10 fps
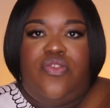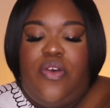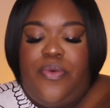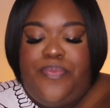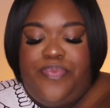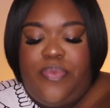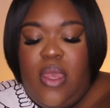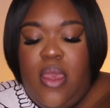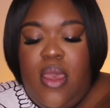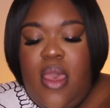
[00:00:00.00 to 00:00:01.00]
So
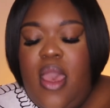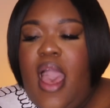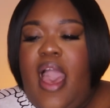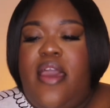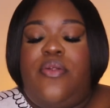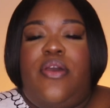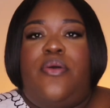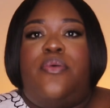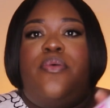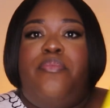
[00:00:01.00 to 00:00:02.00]
I don't
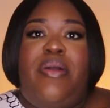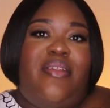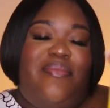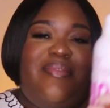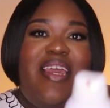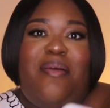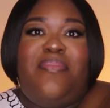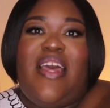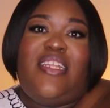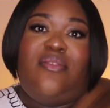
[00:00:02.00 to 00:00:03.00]
know, but yep,
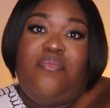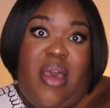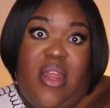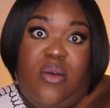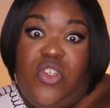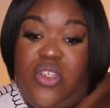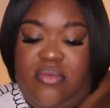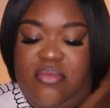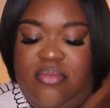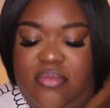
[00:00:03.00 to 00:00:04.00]
that's my lotion.